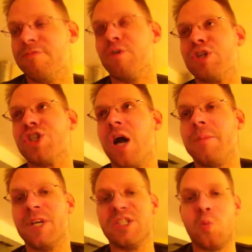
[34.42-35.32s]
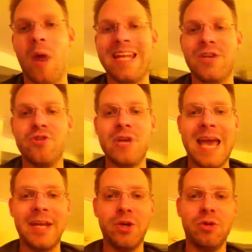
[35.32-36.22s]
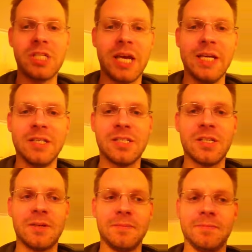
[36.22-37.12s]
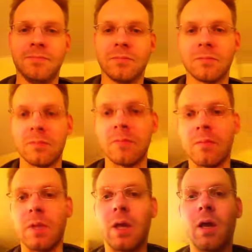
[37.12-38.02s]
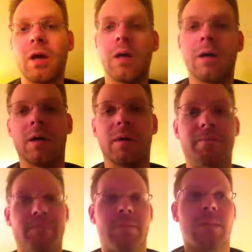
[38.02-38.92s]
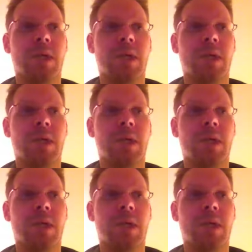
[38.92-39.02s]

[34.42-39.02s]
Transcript: first topic is when do you get new skates? Um,